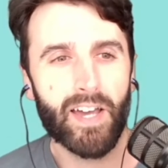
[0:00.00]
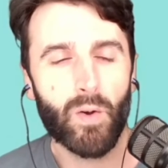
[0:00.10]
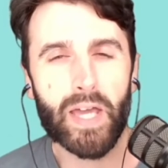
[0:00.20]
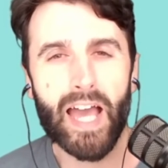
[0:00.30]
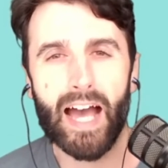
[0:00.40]

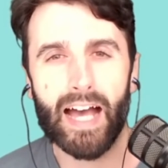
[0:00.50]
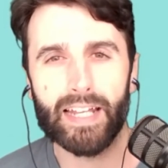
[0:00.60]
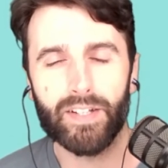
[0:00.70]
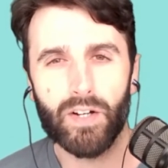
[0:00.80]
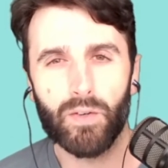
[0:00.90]
We
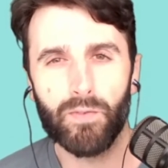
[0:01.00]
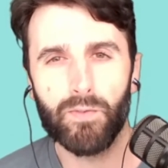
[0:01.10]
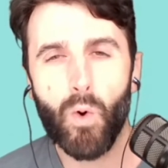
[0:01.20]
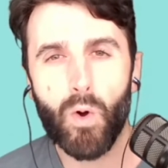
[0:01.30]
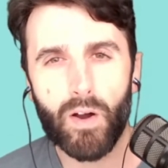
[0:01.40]
had
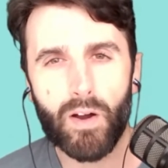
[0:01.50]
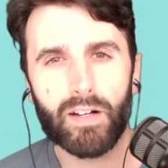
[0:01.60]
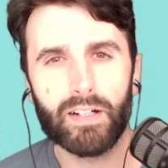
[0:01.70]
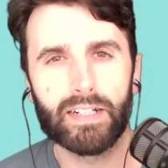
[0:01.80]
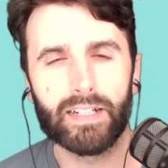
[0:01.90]

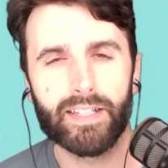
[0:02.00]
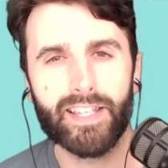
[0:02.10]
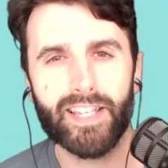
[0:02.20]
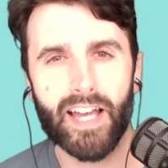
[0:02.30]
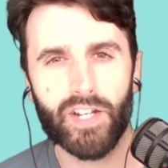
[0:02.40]
four
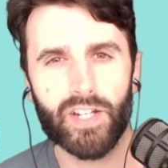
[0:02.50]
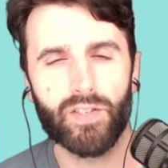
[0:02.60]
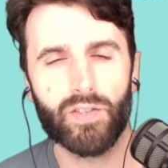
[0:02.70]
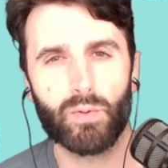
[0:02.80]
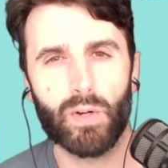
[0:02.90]

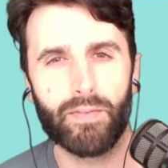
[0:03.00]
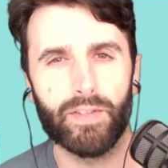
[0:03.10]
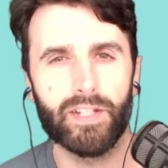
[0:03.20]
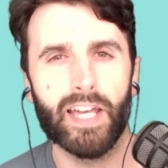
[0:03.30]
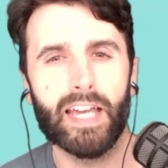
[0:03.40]
sessions throughout
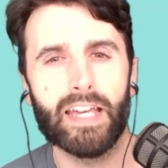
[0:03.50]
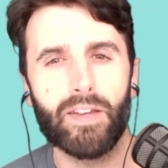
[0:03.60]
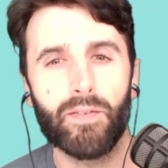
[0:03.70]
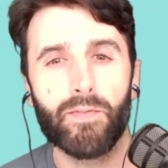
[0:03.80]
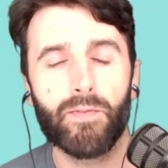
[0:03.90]
the
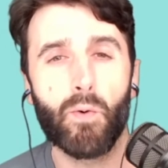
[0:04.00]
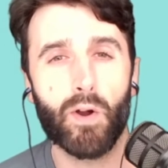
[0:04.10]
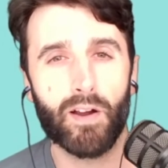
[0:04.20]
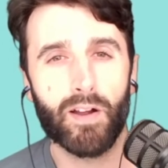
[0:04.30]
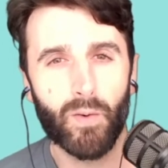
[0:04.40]
day
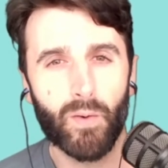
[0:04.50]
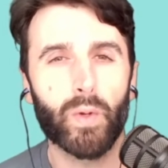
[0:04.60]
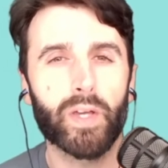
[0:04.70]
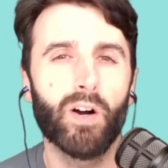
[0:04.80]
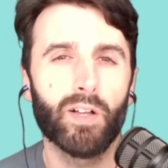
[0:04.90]
for what
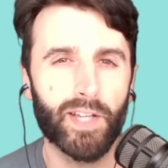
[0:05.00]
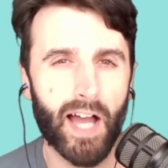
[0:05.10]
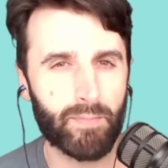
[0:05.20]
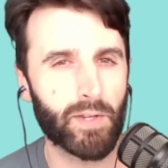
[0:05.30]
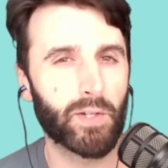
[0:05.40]
we call
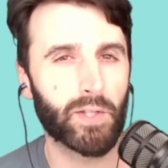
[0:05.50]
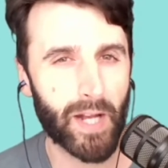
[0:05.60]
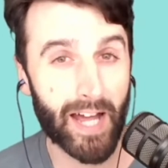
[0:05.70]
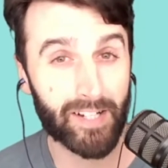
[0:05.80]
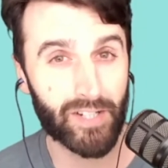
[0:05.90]
time zones,
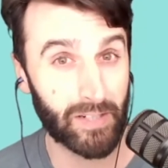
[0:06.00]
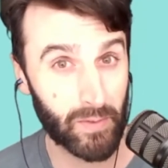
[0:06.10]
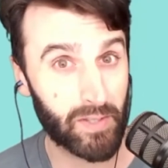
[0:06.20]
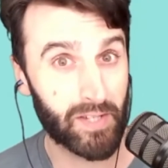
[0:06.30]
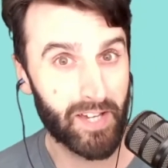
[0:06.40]
but actually it
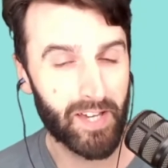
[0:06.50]
was